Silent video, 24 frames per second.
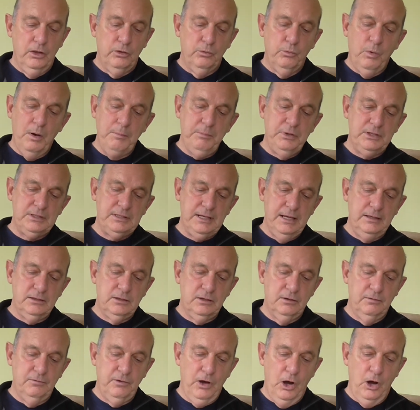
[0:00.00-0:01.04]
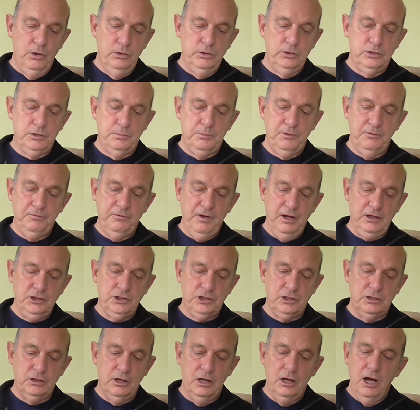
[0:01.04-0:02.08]
The 1% have honed to
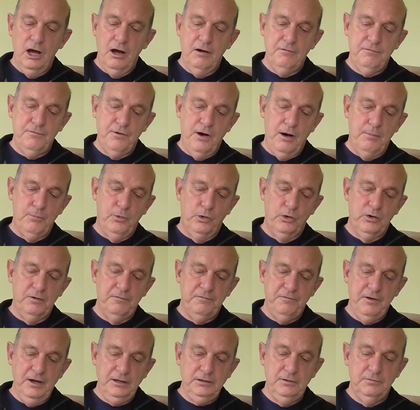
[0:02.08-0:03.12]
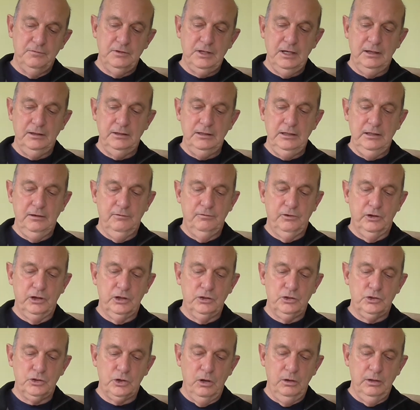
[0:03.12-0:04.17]
perfection a far more effective technique for
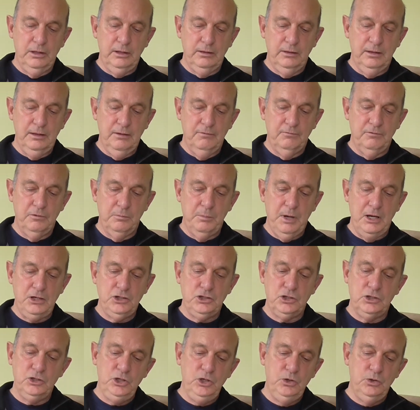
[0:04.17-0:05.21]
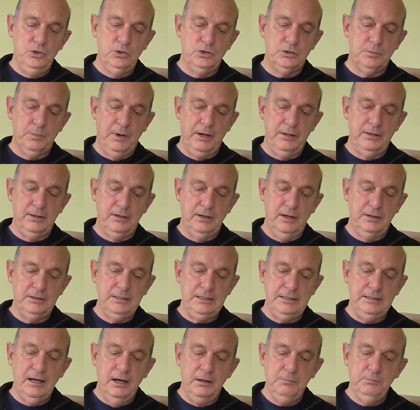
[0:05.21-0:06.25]
controlling the information used by the
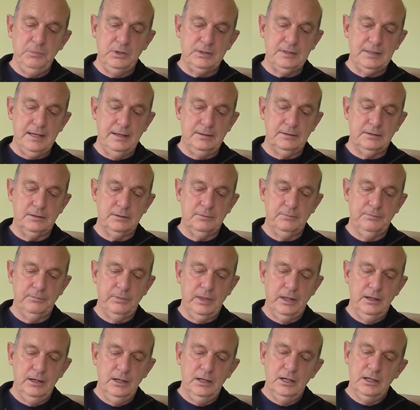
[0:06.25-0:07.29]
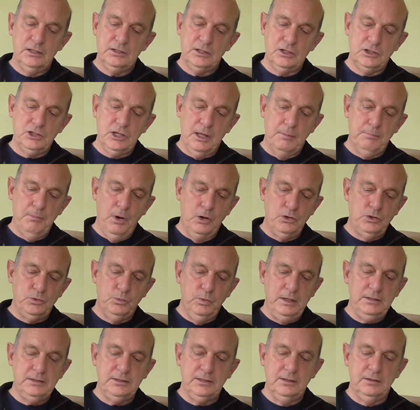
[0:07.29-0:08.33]
99%, such that most
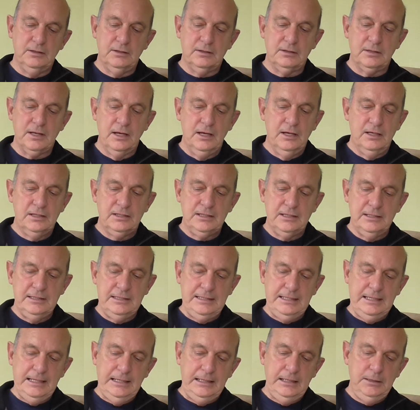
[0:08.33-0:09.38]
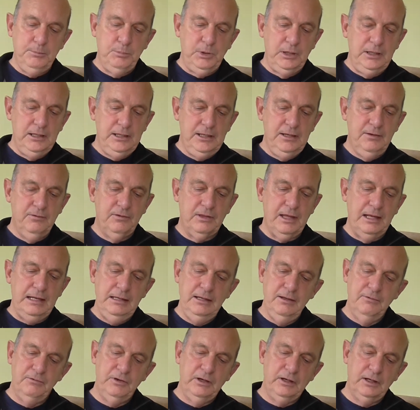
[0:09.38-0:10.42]
Westerners sincerely believe they
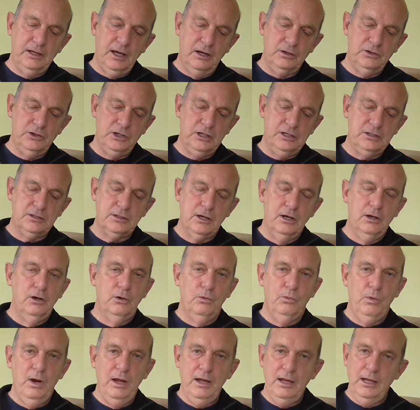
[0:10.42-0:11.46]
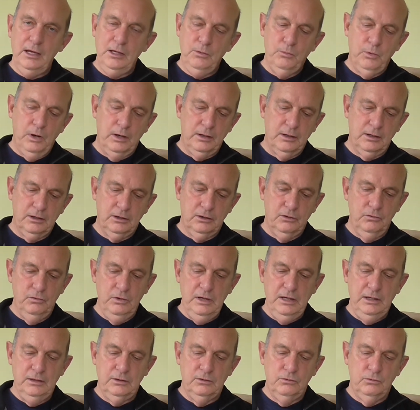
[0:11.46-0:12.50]
live in countries where anyone can
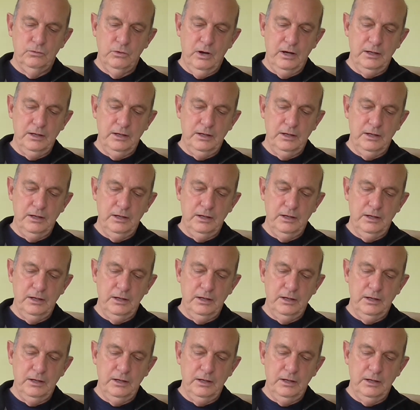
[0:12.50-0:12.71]
read and